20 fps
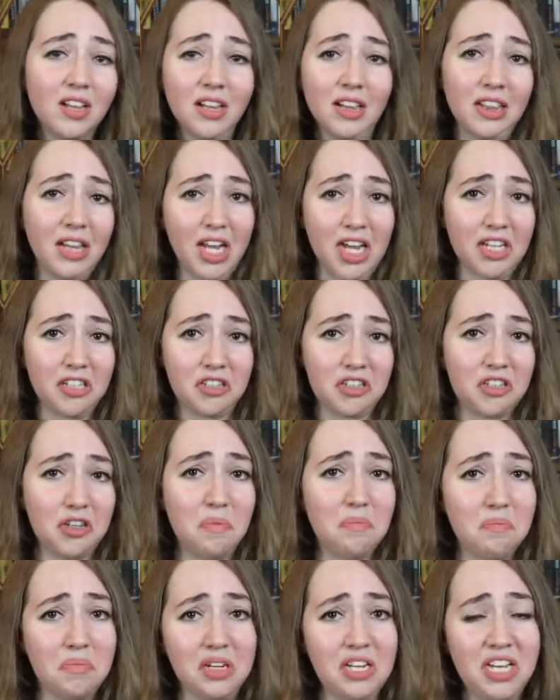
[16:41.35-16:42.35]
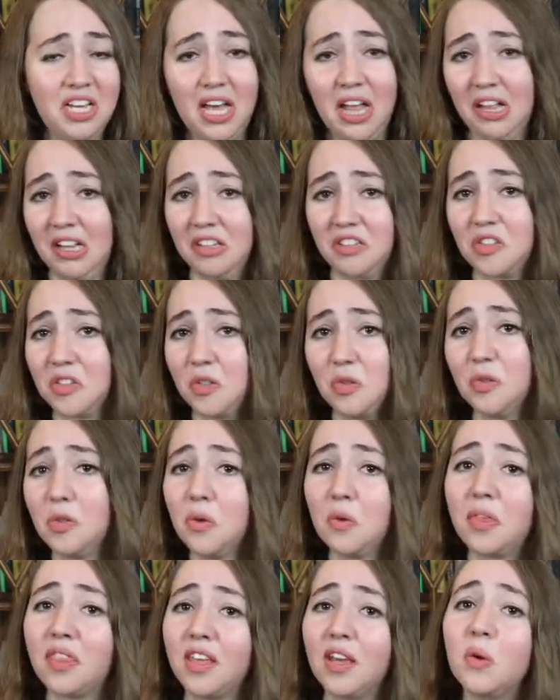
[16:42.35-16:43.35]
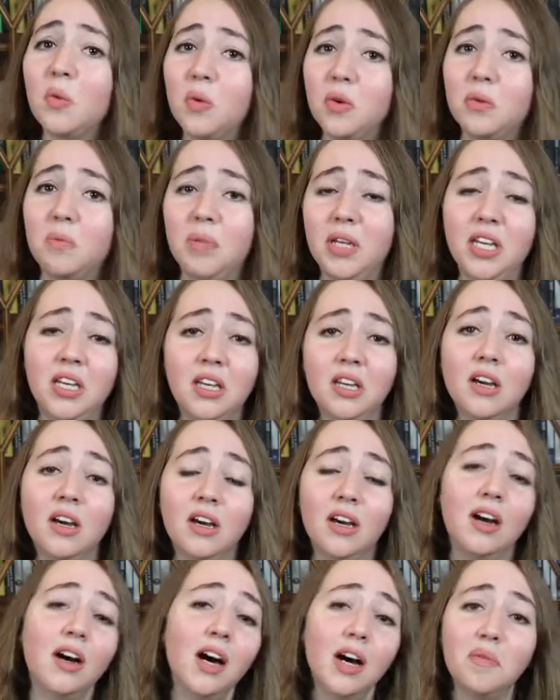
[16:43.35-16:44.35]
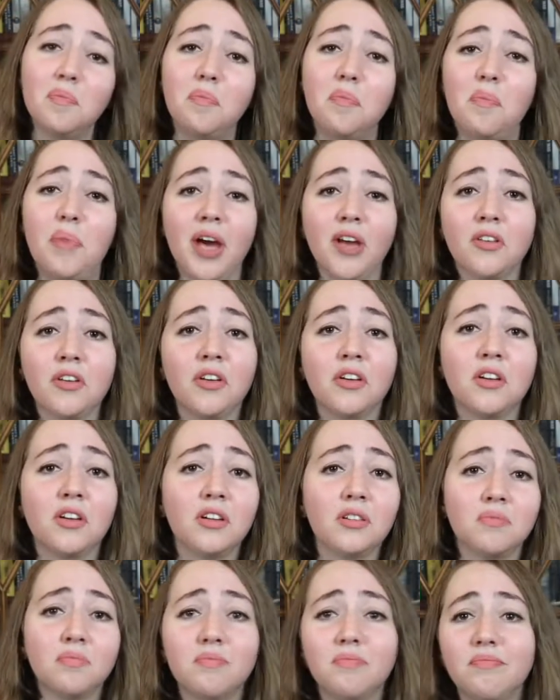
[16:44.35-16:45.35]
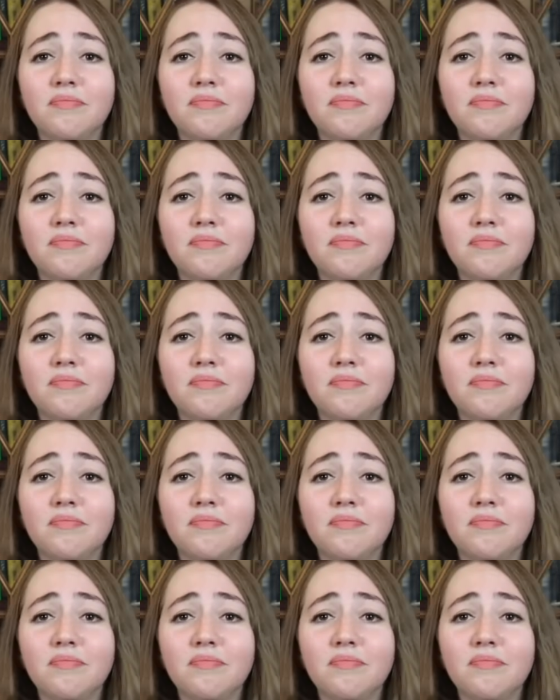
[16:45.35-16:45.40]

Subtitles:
like somebody else who you think would be a better